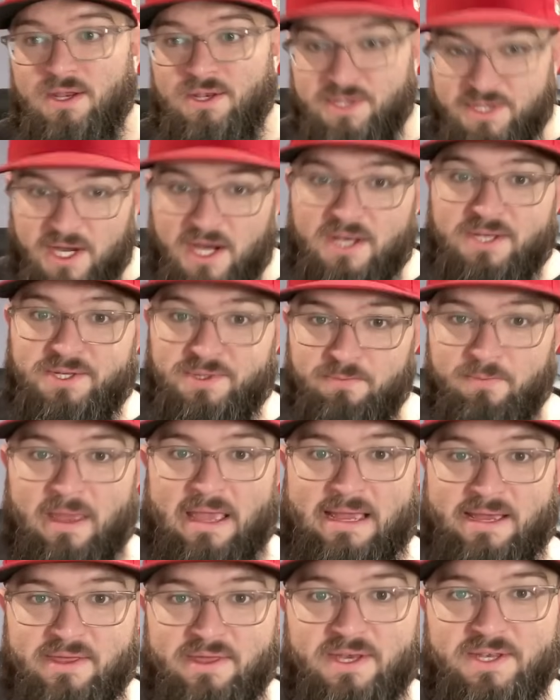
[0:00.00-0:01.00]
does
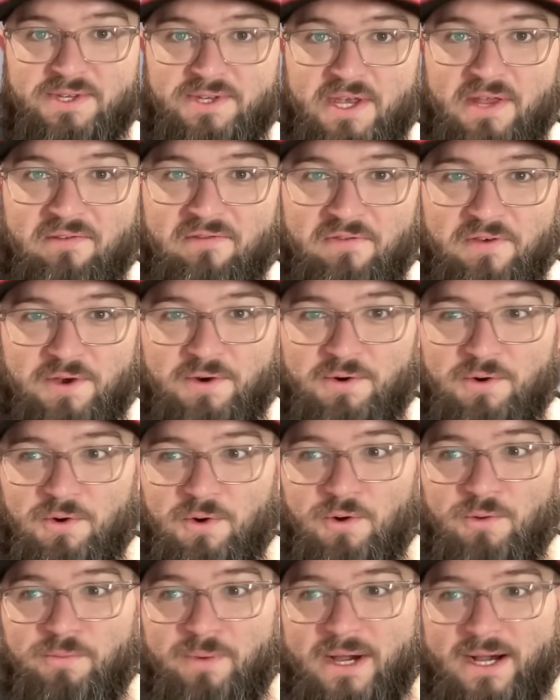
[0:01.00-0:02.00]
make this infield
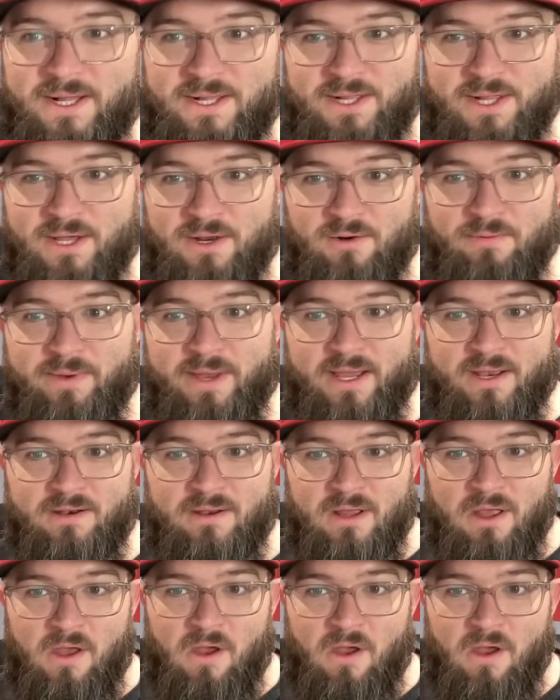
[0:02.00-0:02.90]
group a little bit